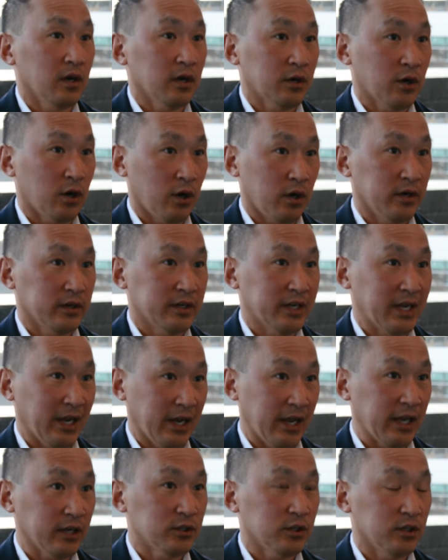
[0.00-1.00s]
card
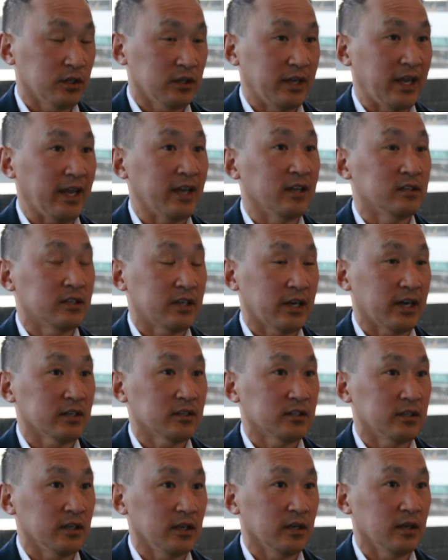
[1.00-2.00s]
collection and
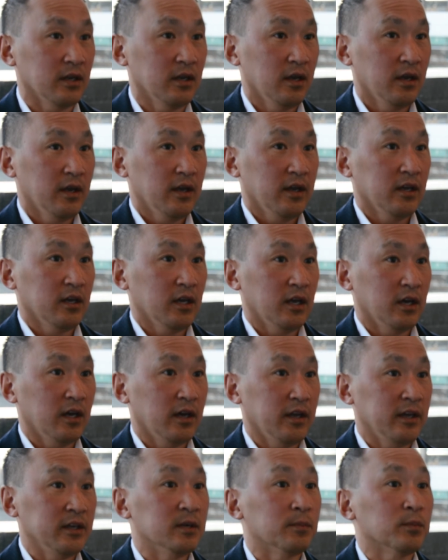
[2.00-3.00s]
testing
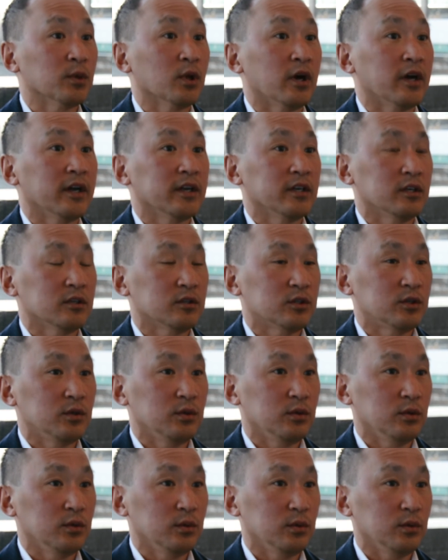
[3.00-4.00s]
in applying it
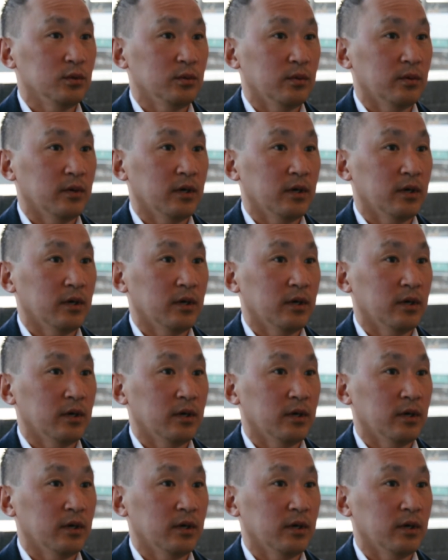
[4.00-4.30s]
to